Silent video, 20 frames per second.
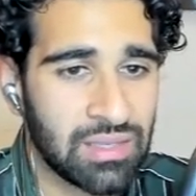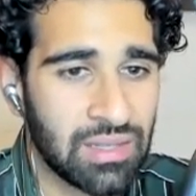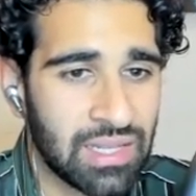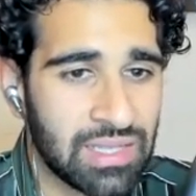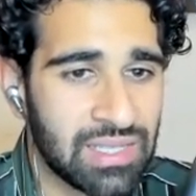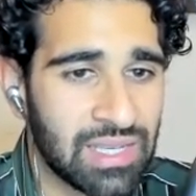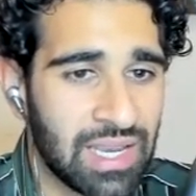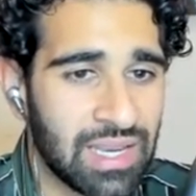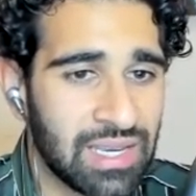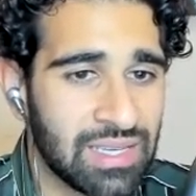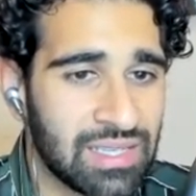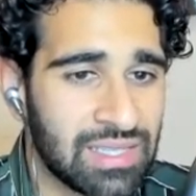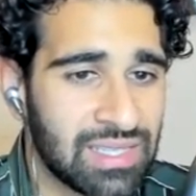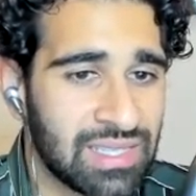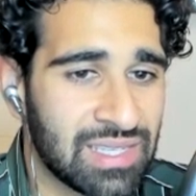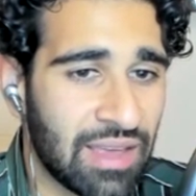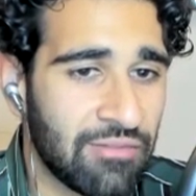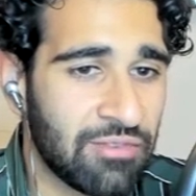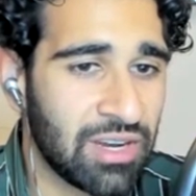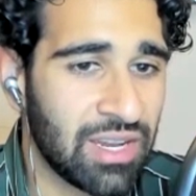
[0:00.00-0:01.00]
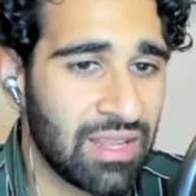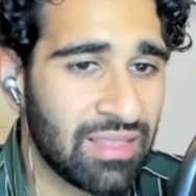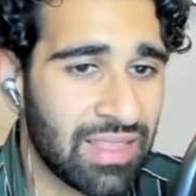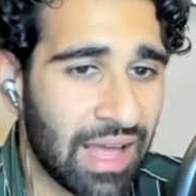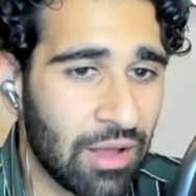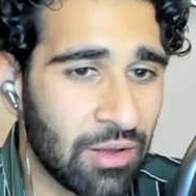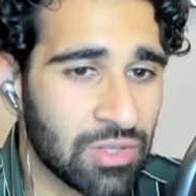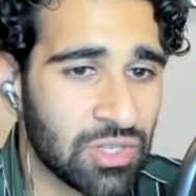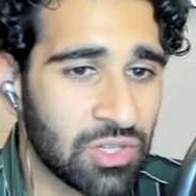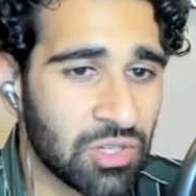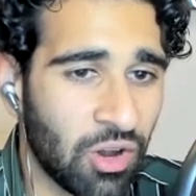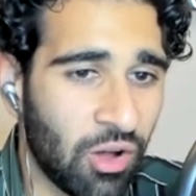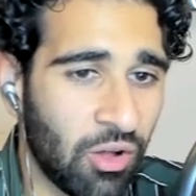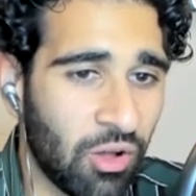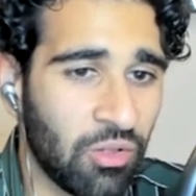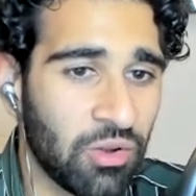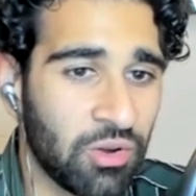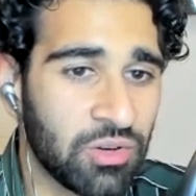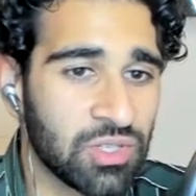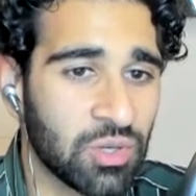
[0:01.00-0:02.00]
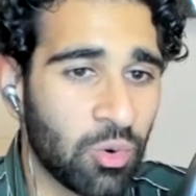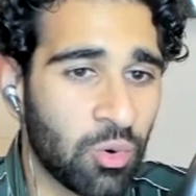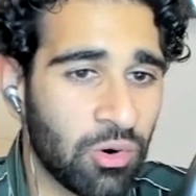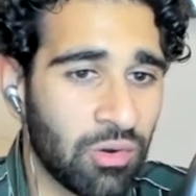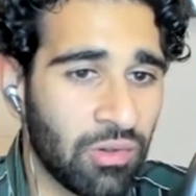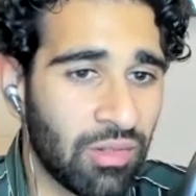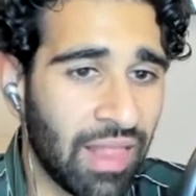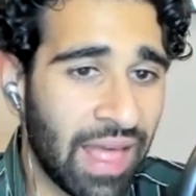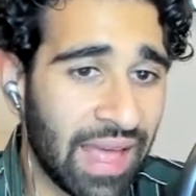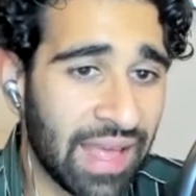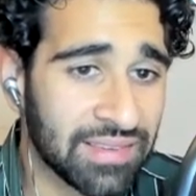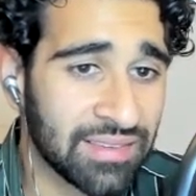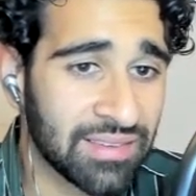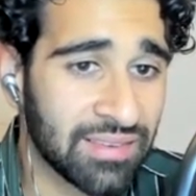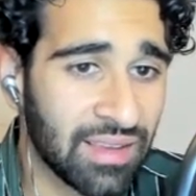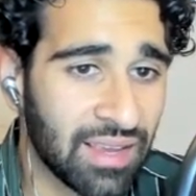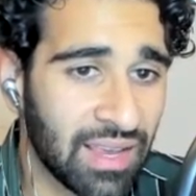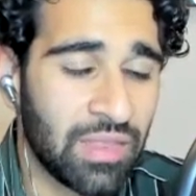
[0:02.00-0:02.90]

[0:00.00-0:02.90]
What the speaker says: let's say $70,000 or less,